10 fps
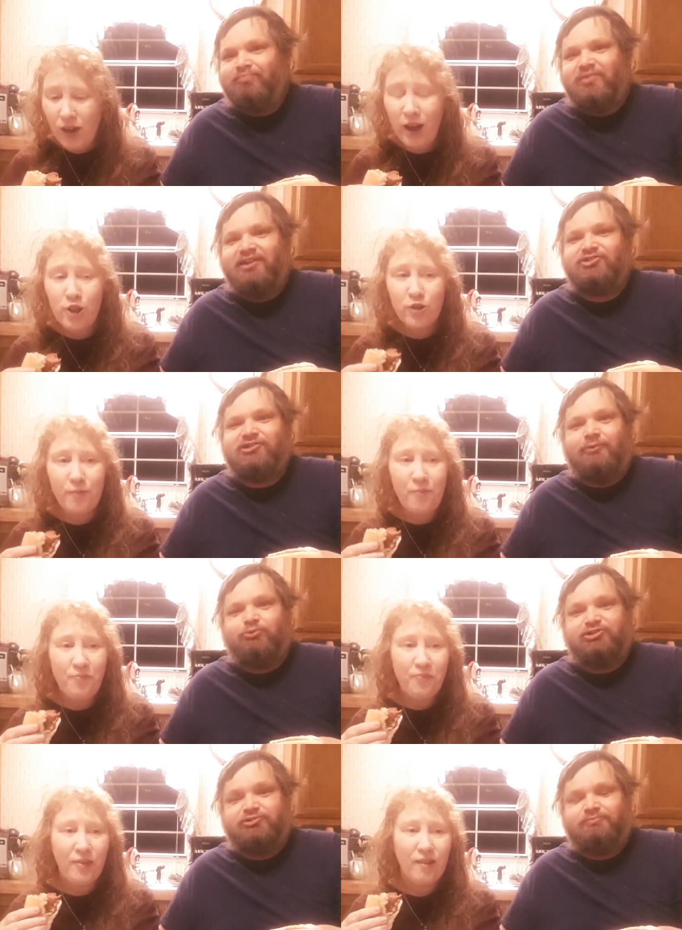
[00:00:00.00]
Speaker 1: that stuff
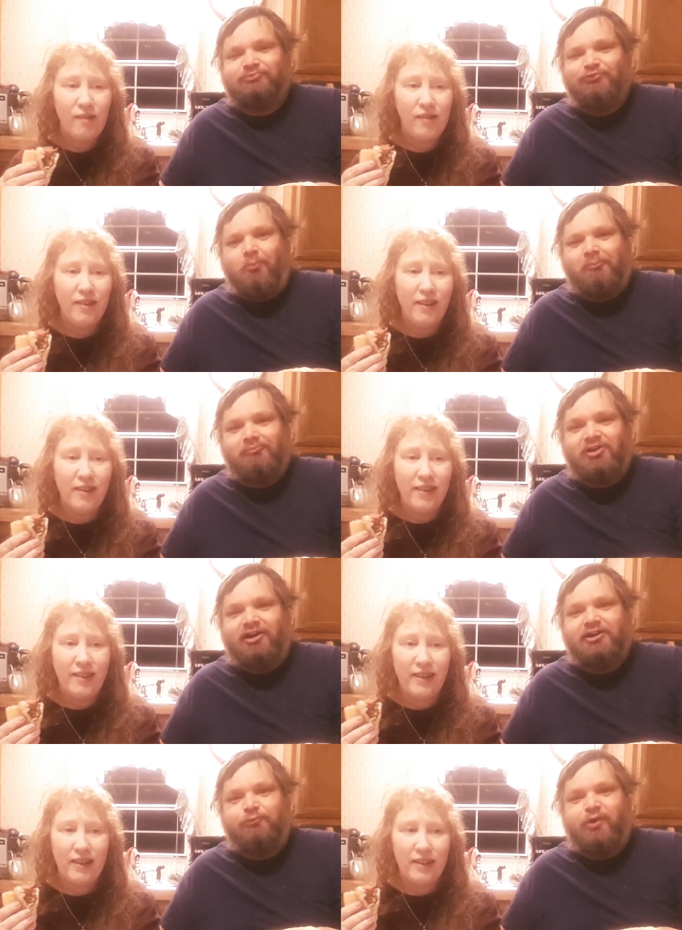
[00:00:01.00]
was
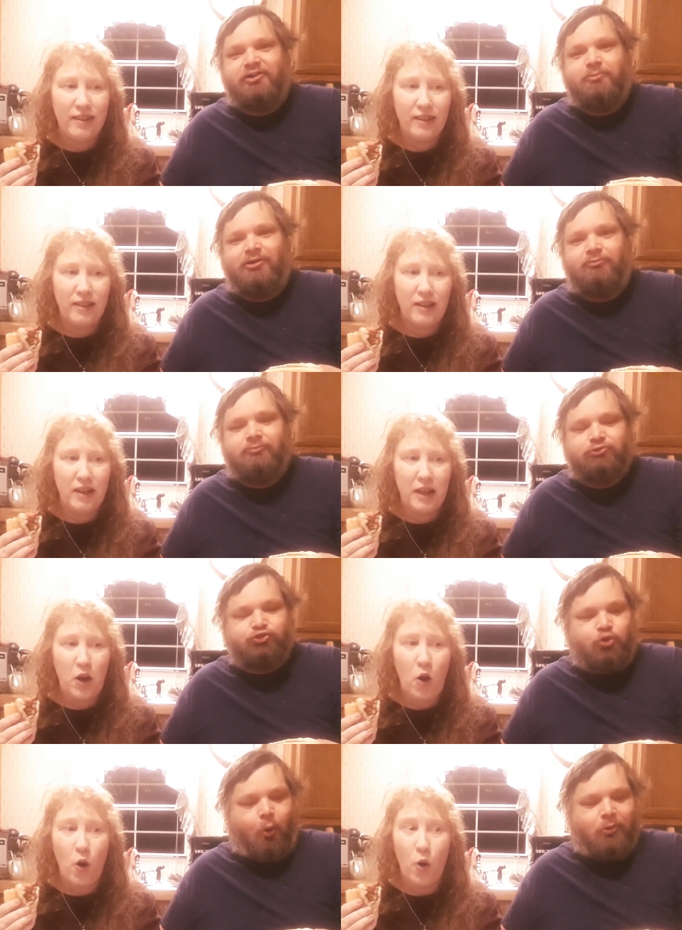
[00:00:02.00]
highly frowned upon.
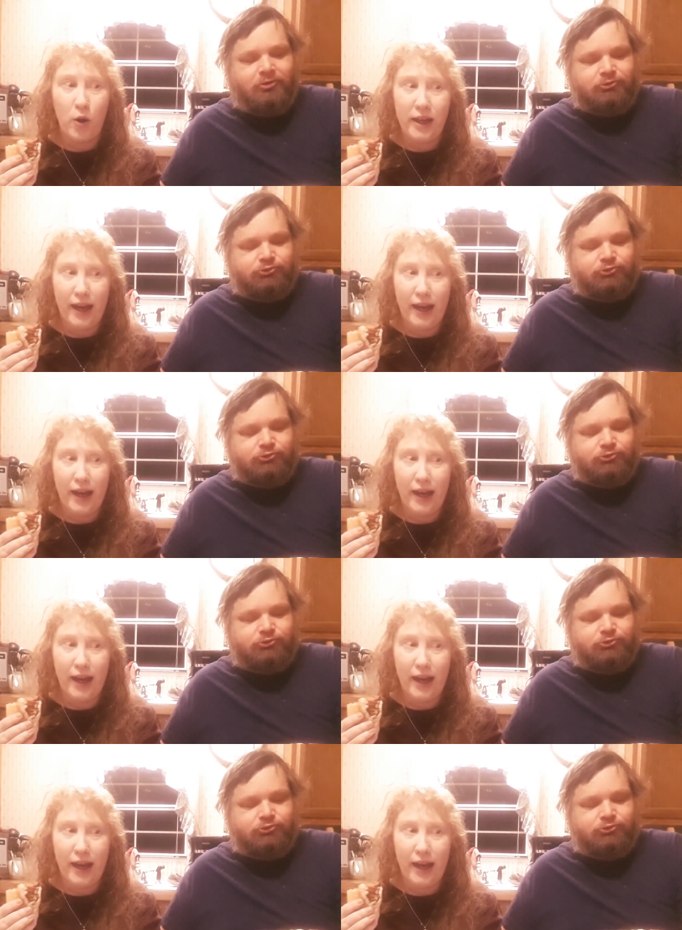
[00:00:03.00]
Oh yeah,